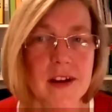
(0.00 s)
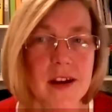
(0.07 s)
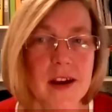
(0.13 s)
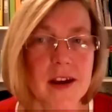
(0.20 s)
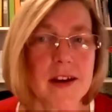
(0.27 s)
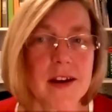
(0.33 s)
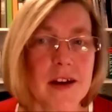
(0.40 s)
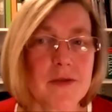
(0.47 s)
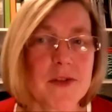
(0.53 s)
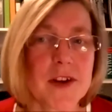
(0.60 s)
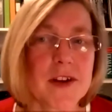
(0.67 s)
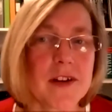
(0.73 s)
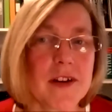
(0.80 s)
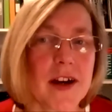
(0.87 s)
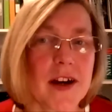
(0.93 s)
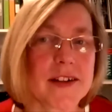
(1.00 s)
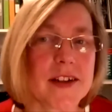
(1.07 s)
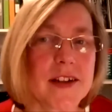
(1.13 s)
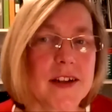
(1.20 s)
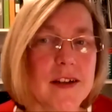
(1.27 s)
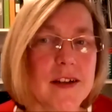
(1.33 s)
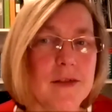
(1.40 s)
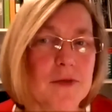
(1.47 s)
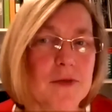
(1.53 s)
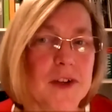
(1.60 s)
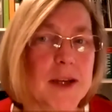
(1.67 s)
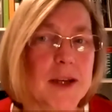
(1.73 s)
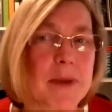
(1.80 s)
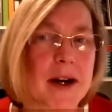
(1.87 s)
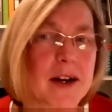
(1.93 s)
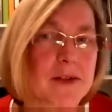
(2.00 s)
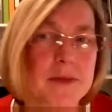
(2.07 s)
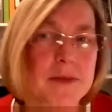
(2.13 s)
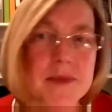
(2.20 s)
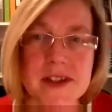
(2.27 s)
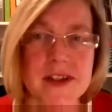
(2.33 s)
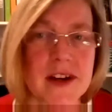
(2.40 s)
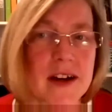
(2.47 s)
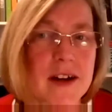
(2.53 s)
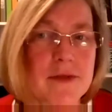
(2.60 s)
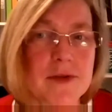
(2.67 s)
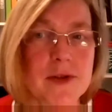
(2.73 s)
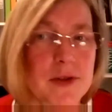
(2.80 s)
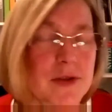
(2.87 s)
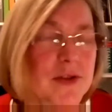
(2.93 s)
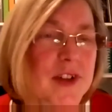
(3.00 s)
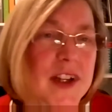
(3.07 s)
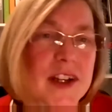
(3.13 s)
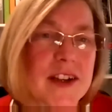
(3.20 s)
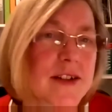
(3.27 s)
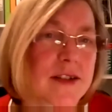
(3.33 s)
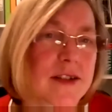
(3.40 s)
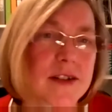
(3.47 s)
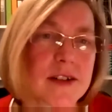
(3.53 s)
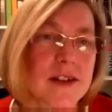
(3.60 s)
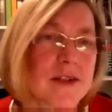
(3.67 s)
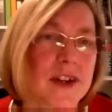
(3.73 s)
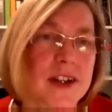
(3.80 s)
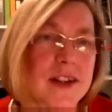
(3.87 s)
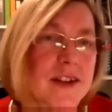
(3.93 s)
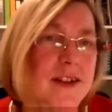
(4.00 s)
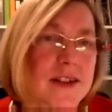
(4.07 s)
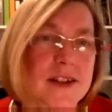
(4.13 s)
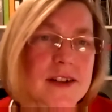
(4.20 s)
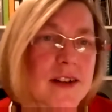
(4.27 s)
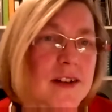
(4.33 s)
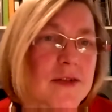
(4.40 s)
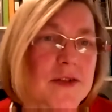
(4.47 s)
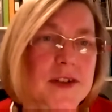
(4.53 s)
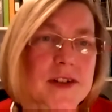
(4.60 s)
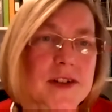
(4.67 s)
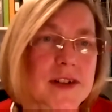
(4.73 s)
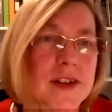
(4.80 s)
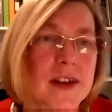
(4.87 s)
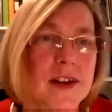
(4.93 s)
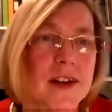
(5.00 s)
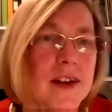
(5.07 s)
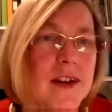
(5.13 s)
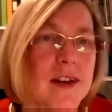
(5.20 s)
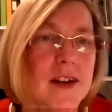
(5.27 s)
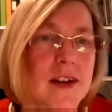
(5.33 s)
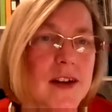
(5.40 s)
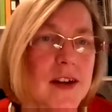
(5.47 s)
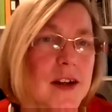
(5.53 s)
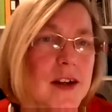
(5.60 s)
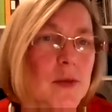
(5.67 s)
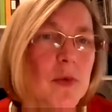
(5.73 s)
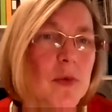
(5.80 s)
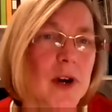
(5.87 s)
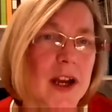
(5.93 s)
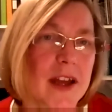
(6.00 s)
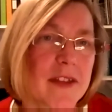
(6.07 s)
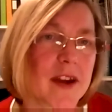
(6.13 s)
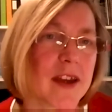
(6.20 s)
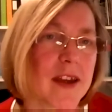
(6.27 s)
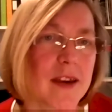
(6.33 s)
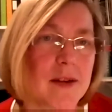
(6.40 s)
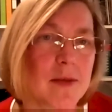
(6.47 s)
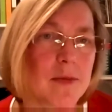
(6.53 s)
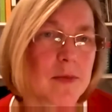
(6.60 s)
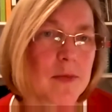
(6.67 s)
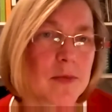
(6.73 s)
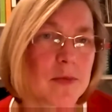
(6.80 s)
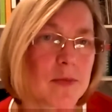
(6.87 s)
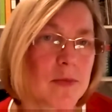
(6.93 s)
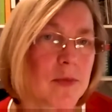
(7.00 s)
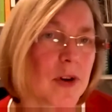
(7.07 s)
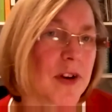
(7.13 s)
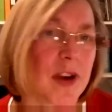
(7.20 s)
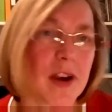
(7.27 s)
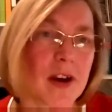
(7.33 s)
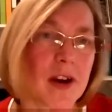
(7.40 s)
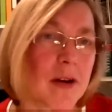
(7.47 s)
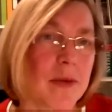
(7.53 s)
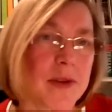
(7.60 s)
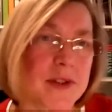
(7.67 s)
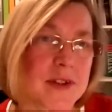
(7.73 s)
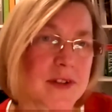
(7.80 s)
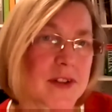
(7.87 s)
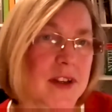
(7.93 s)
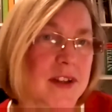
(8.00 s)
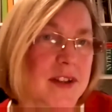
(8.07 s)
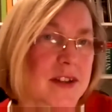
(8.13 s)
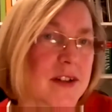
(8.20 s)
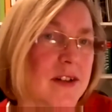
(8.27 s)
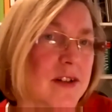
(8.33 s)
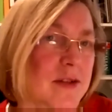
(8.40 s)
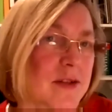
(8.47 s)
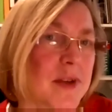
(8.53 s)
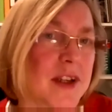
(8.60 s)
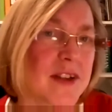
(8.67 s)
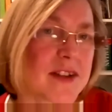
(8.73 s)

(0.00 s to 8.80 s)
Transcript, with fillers: And have you had any feedback from staff or done any surveys, Steve, to see where they want to go as they start to ease